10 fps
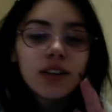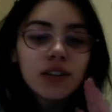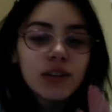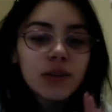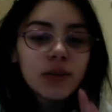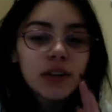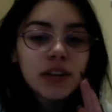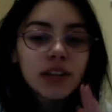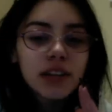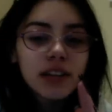You are
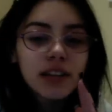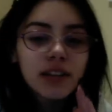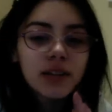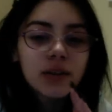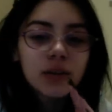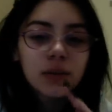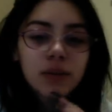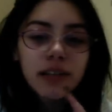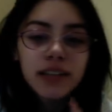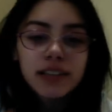gonna giggle when
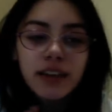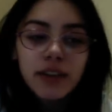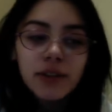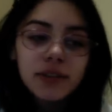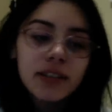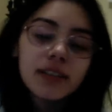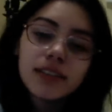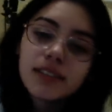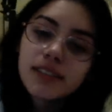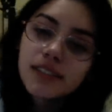I tell you
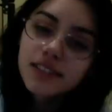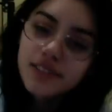this.